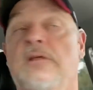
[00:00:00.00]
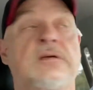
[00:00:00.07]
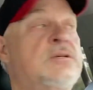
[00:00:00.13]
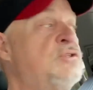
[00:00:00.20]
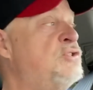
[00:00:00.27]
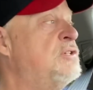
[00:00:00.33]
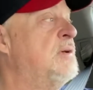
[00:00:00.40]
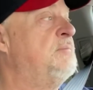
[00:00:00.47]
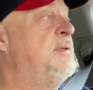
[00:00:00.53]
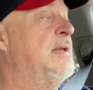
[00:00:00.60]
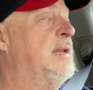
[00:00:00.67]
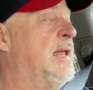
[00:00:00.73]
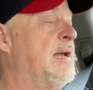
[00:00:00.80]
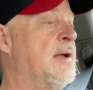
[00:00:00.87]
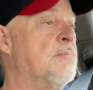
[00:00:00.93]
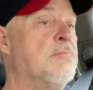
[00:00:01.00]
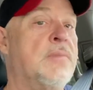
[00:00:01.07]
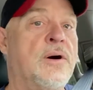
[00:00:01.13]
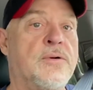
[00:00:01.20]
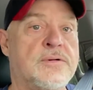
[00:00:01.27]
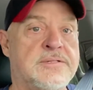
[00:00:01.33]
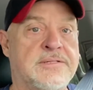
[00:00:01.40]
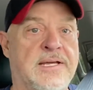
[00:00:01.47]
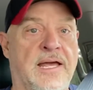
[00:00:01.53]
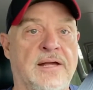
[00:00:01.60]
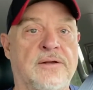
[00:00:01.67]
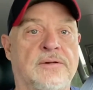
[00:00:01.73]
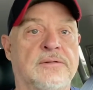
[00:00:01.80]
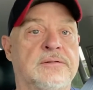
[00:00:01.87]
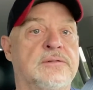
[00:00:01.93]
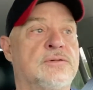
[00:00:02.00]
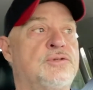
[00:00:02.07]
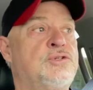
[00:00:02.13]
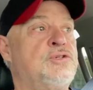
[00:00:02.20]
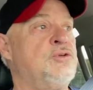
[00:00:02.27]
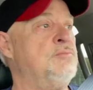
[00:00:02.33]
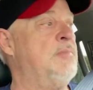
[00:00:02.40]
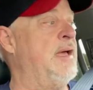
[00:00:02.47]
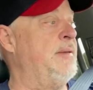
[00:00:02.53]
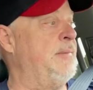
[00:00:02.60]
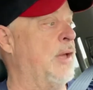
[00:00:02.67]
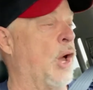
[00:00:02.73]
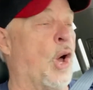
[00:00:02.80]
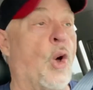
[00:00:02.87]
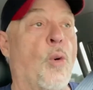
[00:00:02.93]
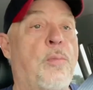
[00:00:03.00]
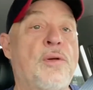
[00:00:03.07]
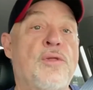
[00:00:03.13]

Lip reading: something like a motorcycle to maybe open